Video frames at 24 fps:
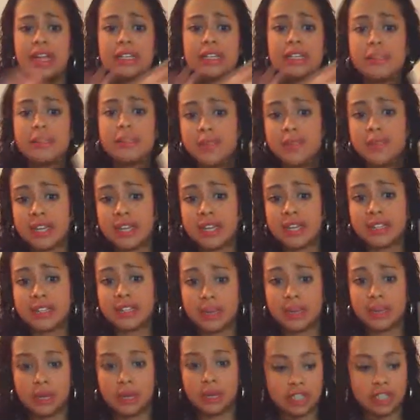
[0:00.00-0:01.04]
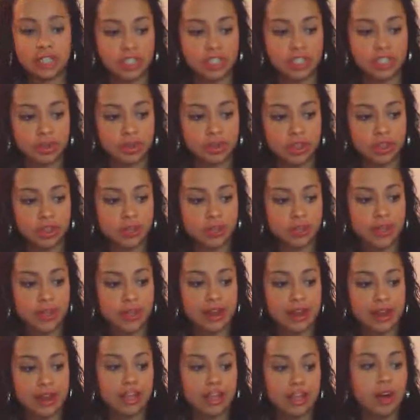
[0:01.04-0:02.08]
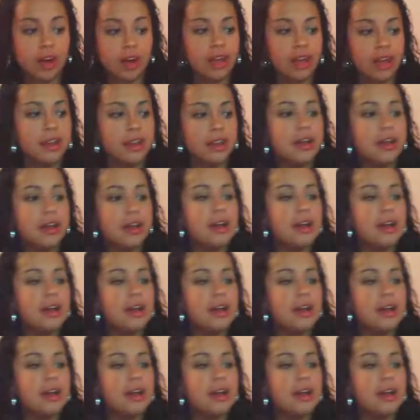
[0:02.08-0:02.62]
some things I want to share with you that I got.